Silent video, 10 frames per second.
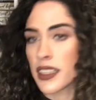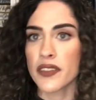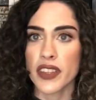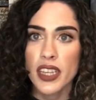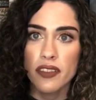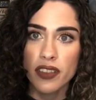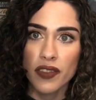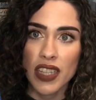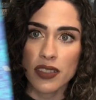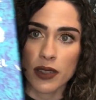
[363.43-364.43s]
love the cover
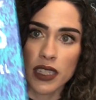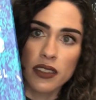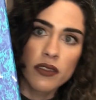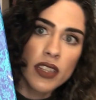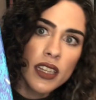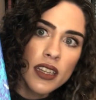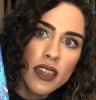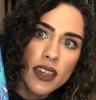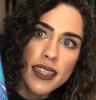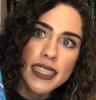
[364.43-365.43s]
of this one
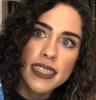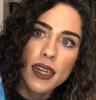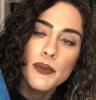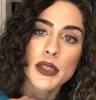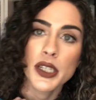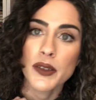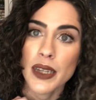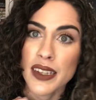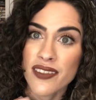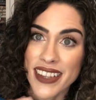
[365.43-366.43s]
because it's all blue
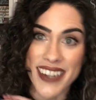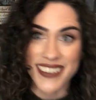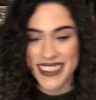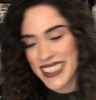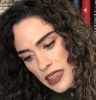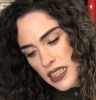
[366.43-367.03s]
and flowers.